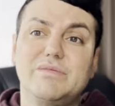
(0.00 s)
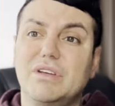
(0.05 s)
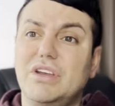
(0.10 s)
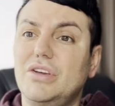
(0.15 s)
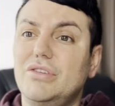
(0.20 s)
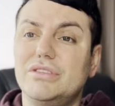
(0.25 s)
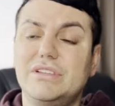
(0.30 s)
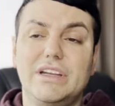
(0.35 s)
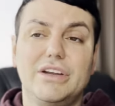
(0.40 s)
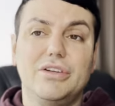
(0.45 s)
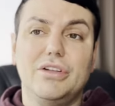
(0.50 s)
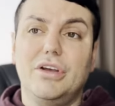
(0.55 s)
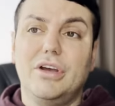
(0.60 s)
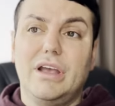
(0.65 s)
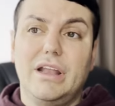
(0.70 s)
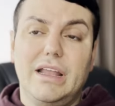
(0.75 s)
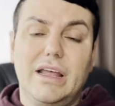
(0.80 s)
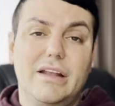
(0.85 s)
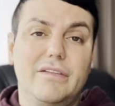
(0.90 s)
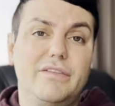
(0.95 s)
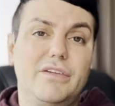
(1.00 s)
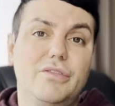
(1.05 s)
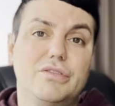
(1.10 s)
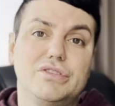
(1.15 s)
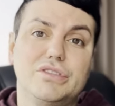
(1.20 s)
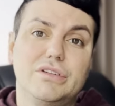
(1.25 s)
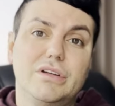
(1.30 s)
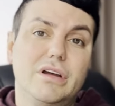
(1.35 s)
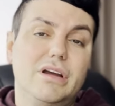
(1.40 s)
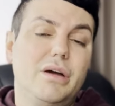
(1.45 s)
but usually you're looking at
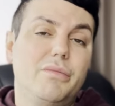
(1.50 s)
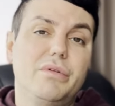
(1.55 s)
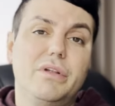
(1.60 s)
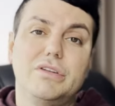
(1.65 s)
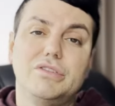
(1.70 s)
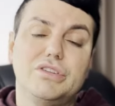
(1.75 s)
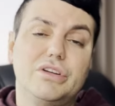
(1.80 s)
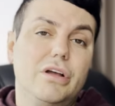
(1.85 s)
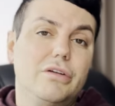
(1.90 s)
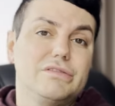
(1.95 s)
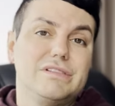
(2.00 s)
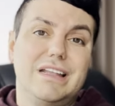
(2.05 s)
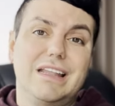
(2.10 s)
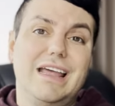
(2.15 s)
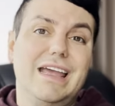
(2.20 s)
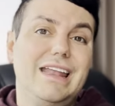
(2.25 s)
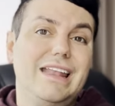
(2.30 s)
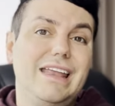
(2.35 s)
a couple hundred dollars a night